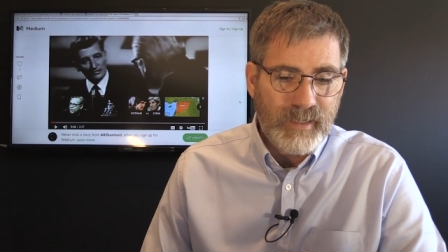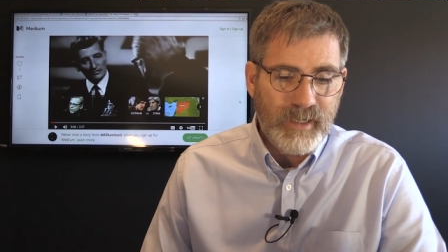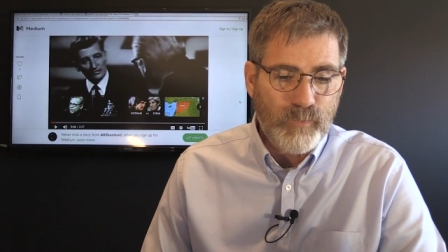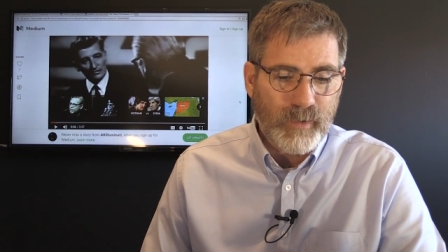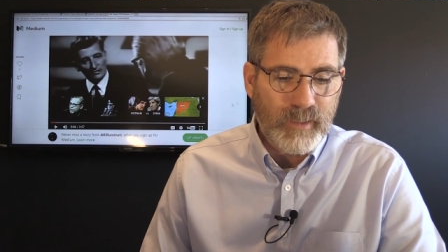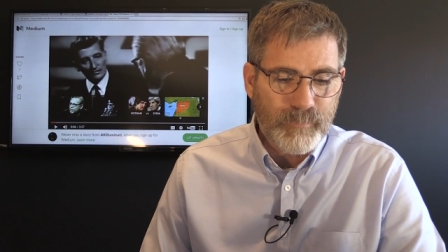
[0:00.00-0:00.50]

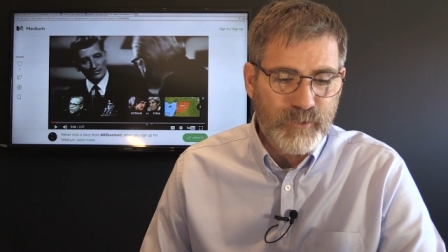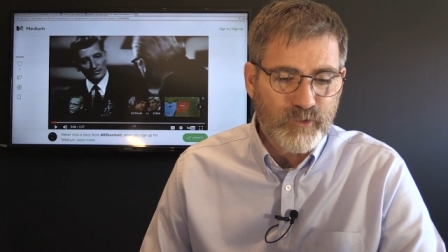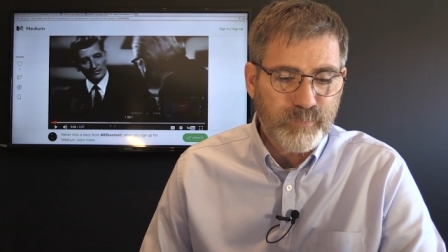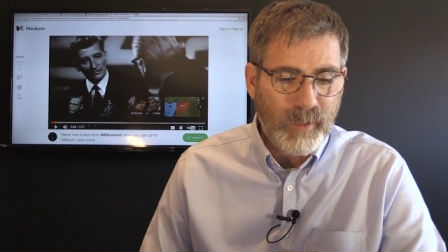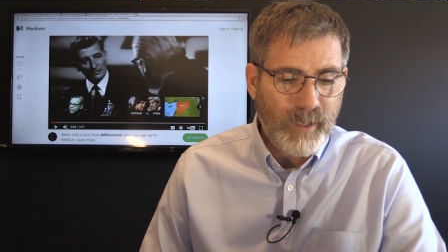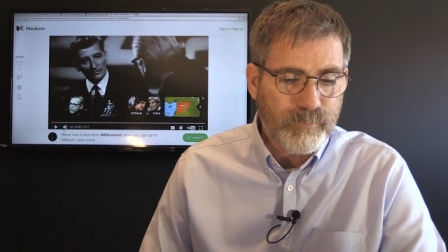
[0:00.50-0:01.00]
Anyway, let me
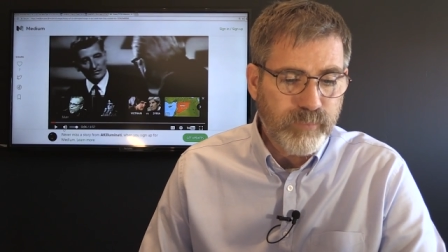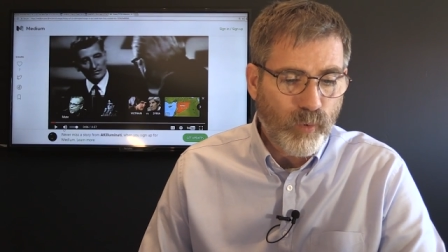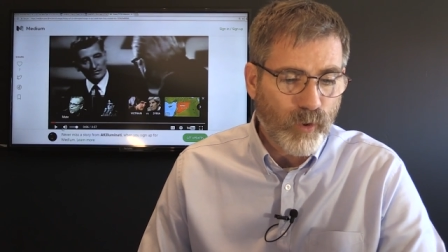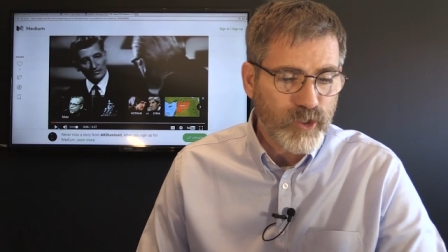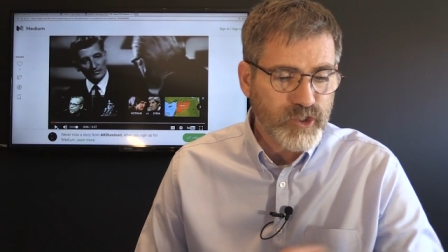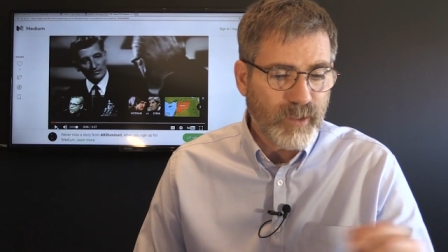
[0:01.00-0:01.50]
just play a
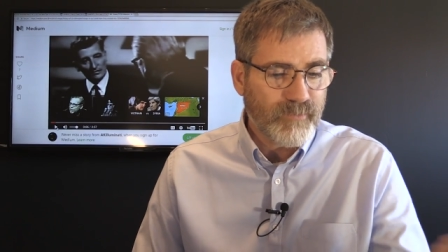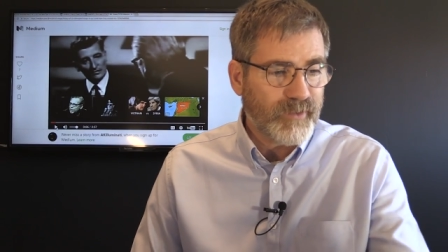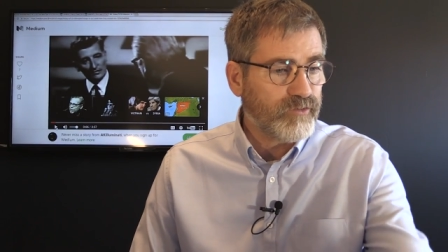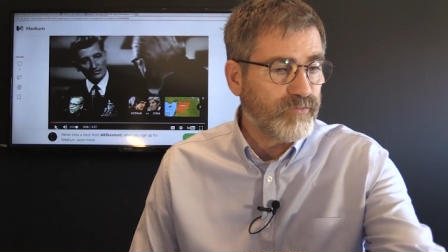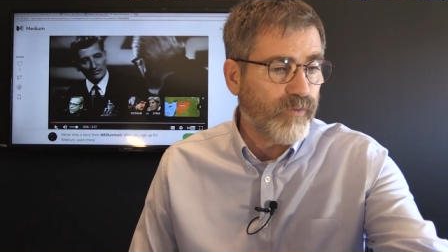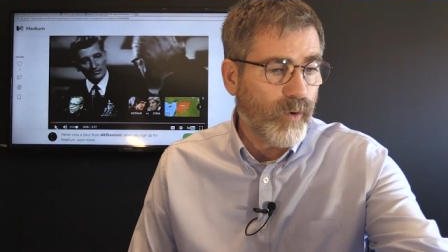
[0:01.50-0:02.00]
portion of
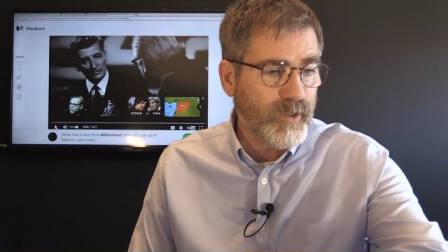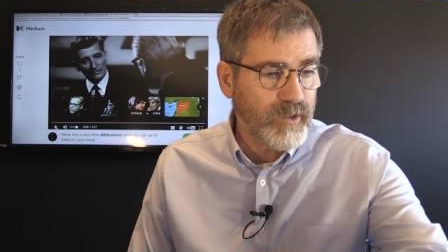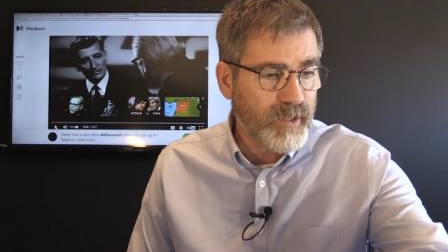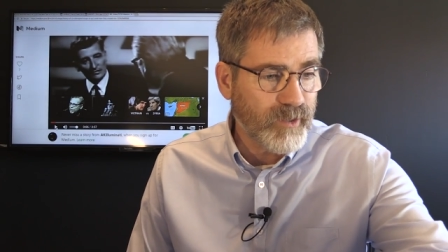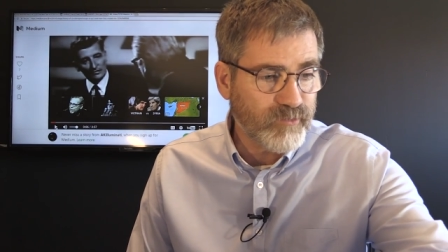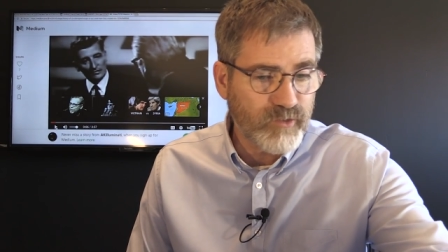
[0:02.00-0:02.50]
this for you
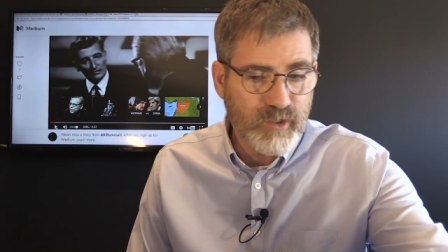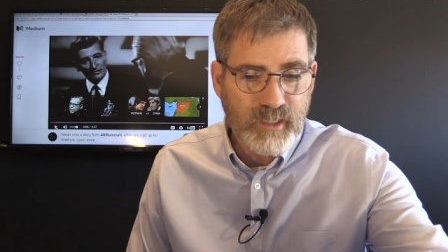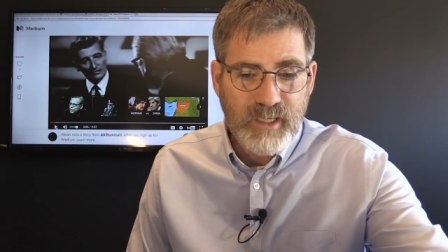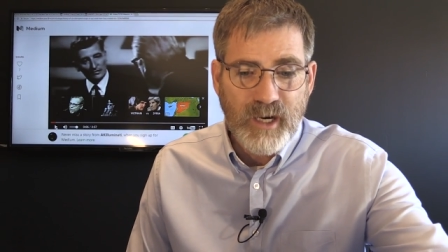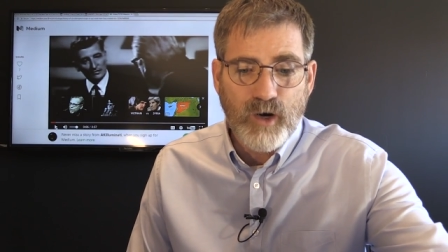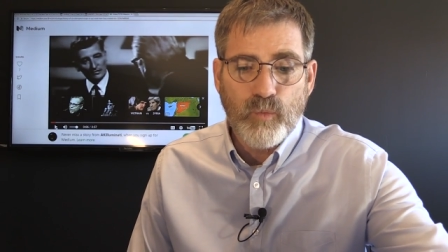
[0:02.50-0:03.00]
here so you
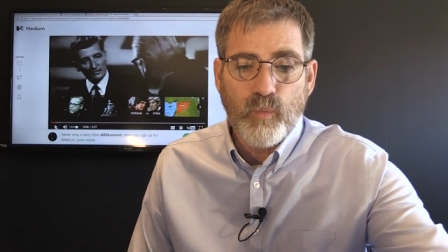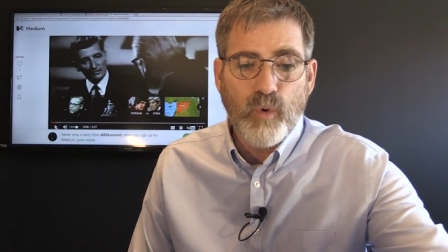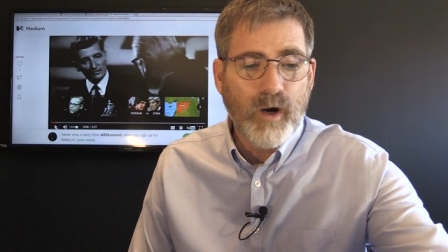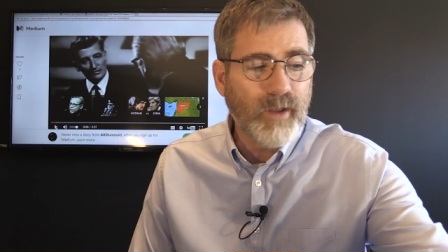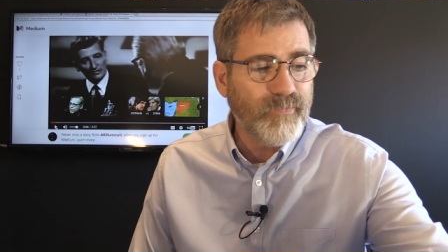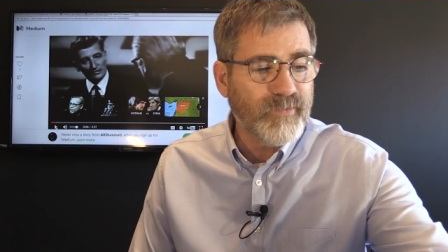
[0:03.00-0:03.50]
can hear
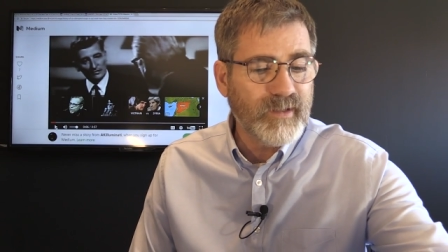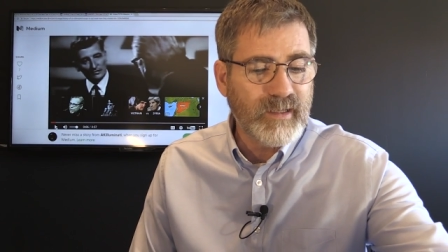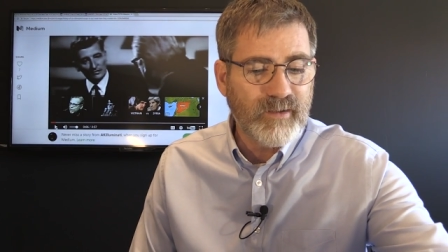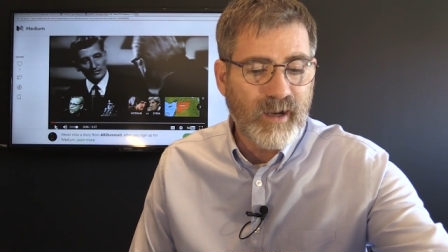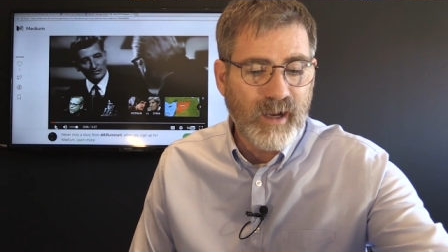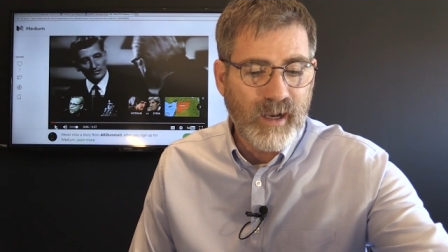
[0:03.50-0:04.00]
what
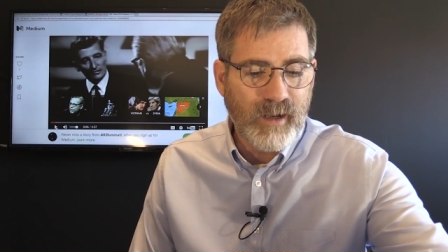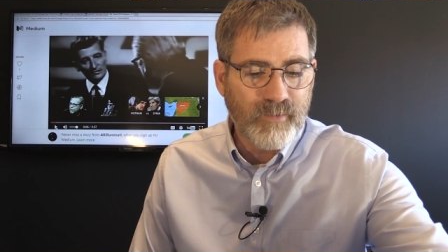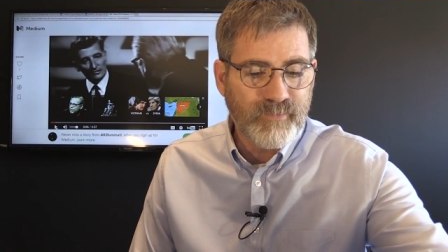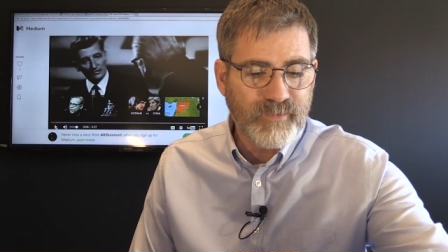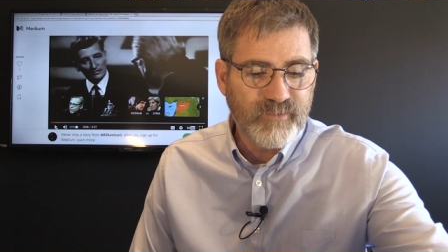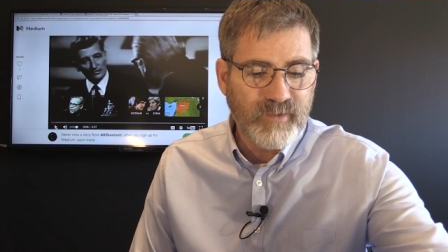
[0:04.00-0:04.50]
the, uh,
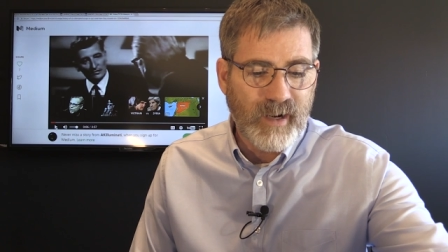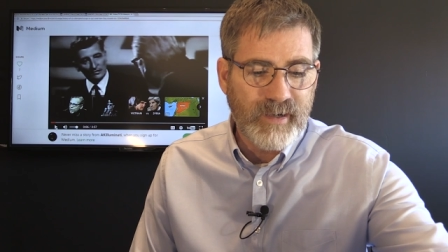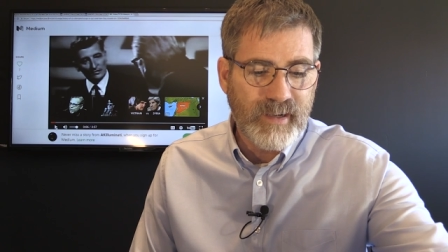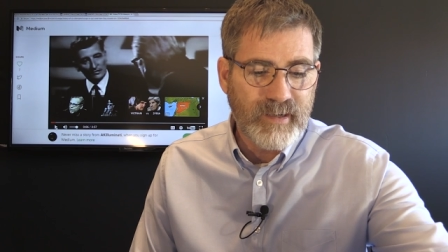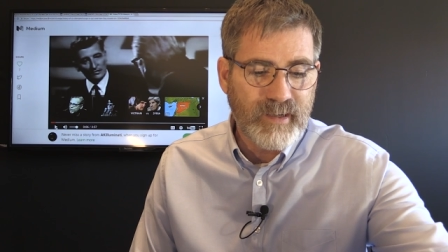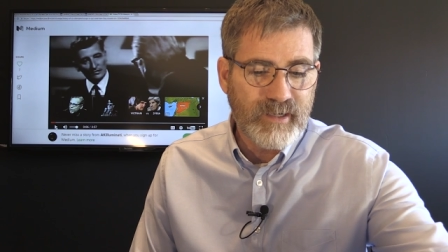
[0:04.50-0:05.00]
the
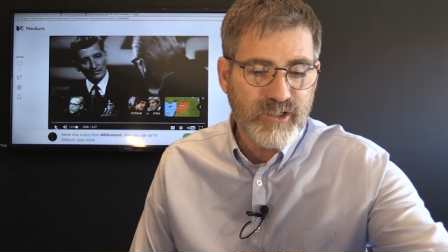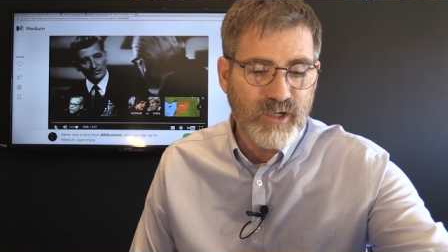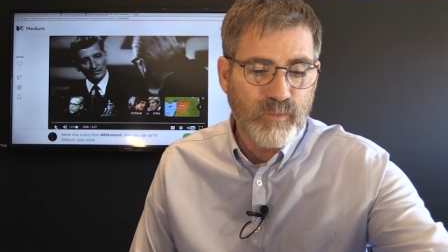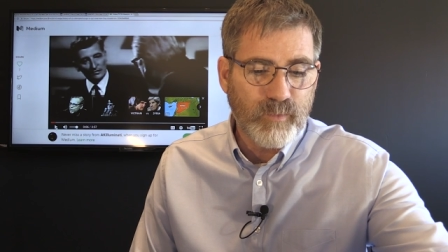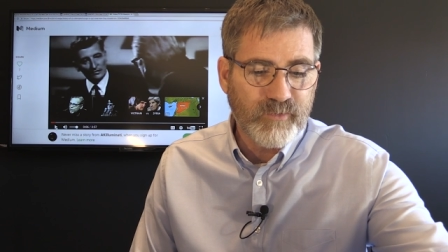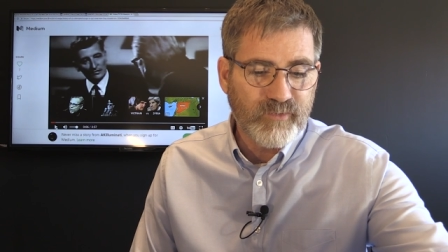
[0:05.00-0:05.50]
CIA
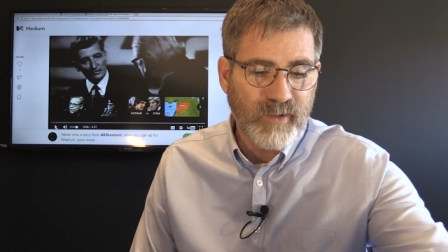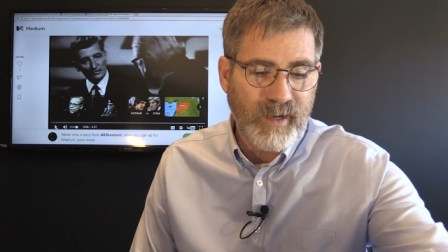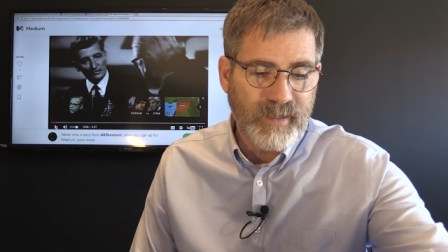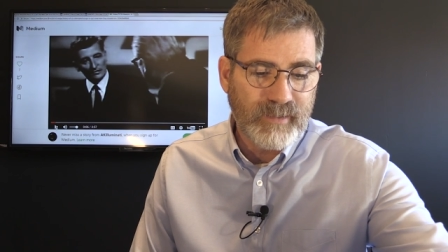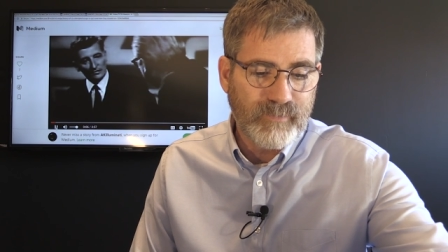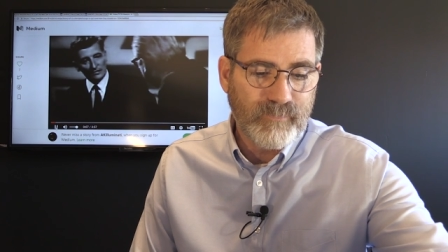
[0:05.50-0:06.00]
agent was
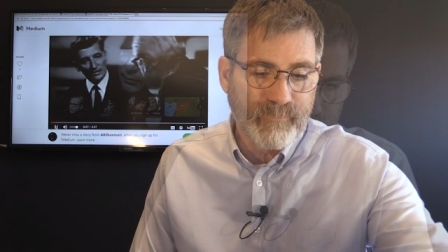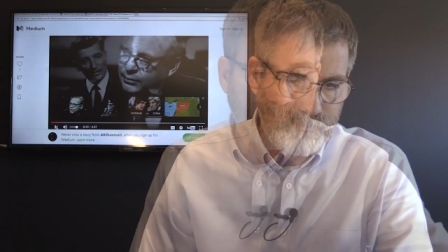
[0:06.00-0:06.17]
saying.